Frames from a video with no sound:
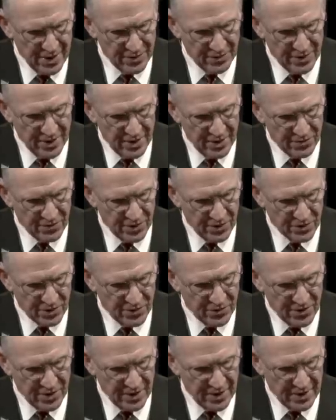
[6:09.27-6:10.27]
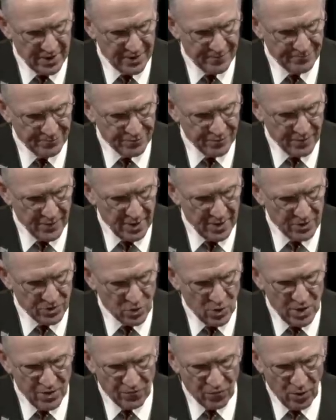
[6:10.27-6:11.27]
The
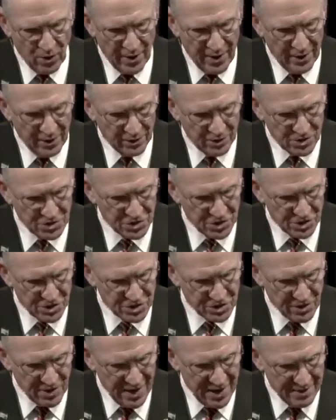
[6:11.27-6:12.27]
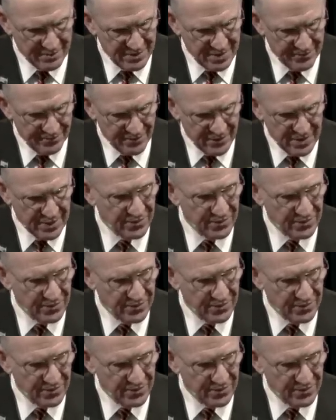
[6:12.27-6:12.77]
24 elders are described.